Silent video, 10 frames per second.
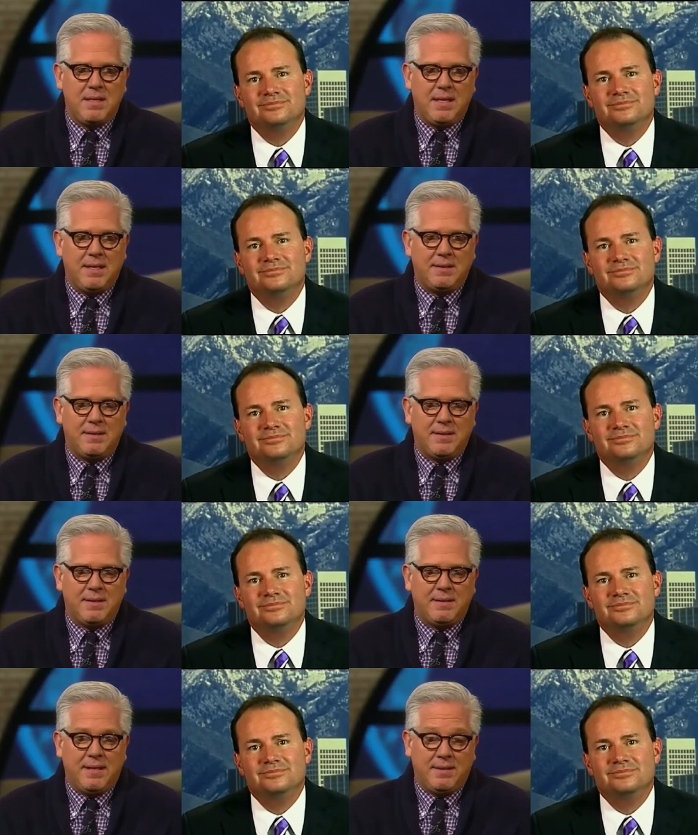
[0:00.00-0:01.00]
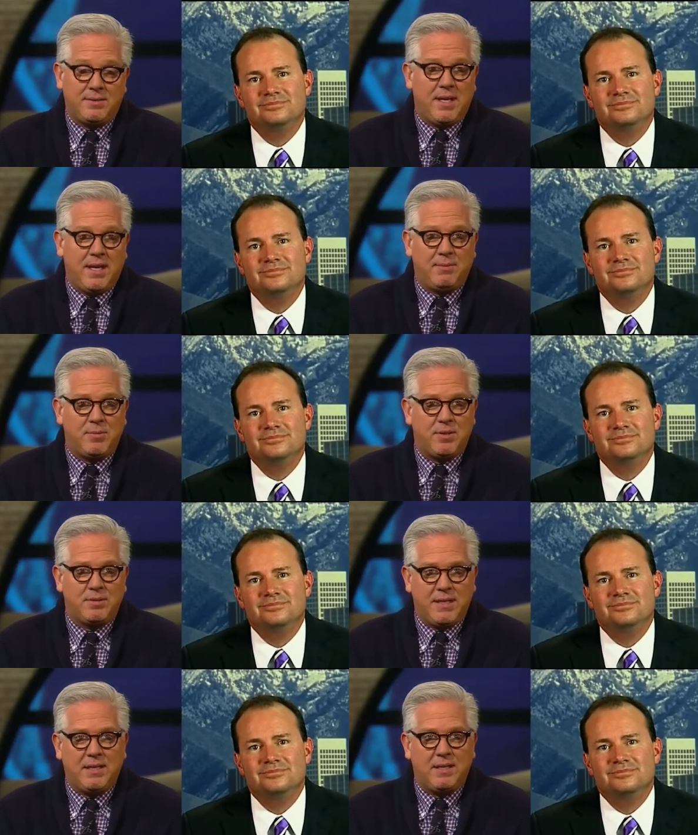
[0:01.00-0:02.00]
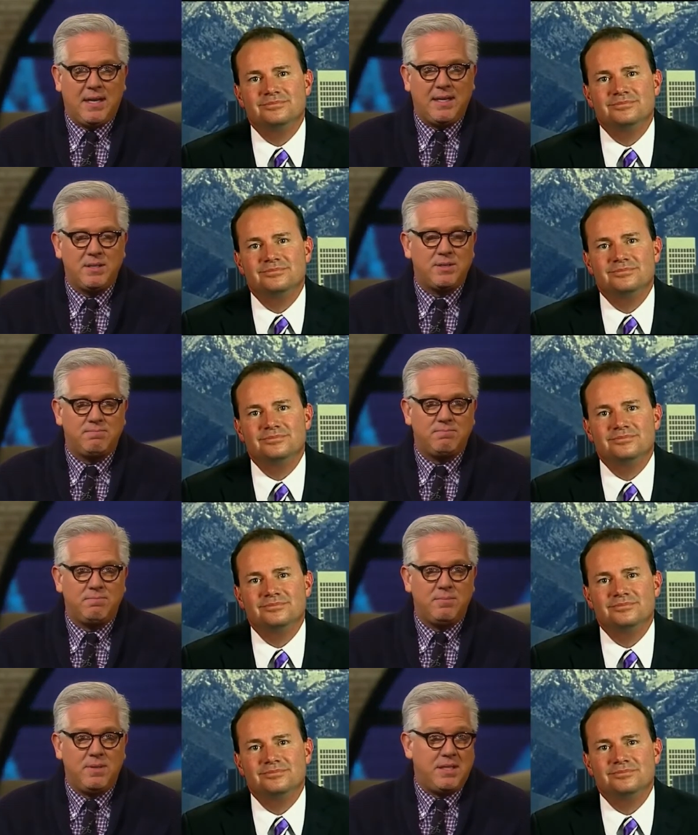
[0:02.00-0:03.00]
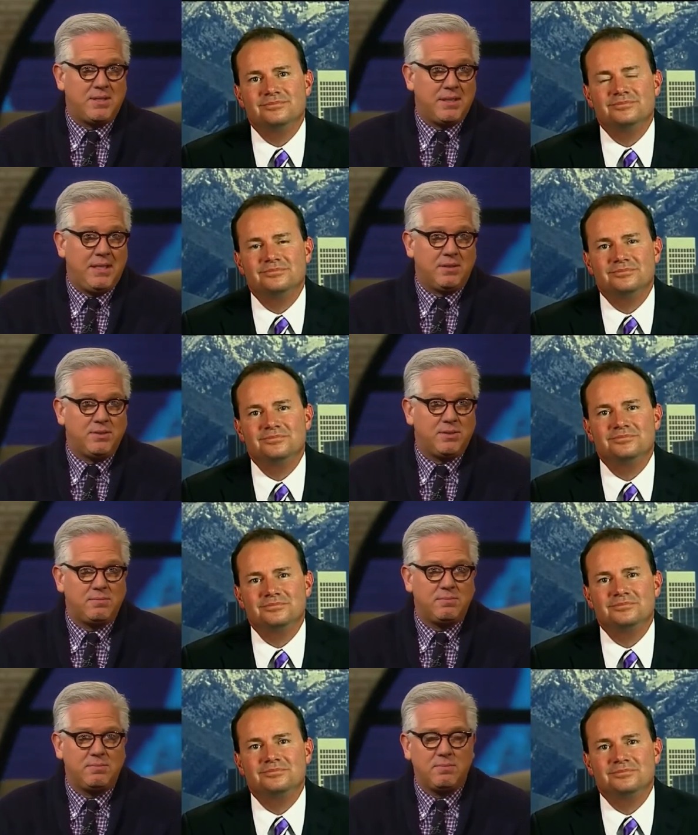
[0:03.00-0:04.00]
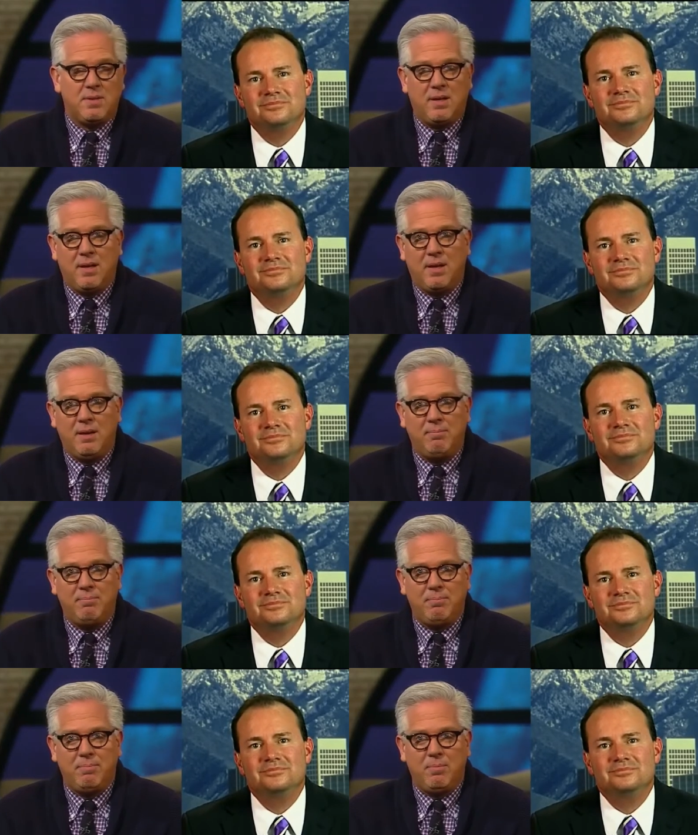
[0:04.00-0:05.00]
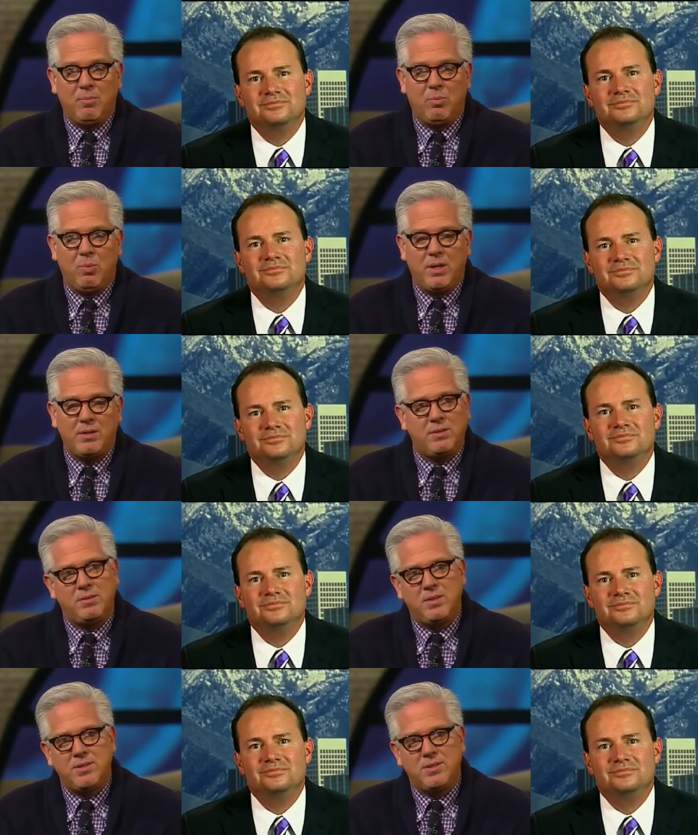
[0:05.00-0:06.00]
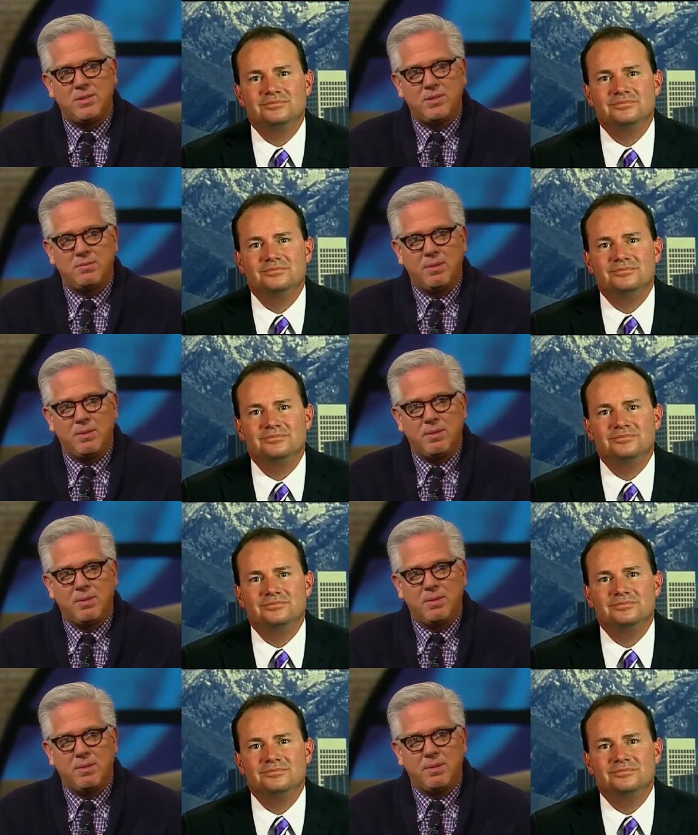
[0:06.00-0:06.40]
Speaker 1: and uh, and say, "I'm going to legalize these illegals," um, what does the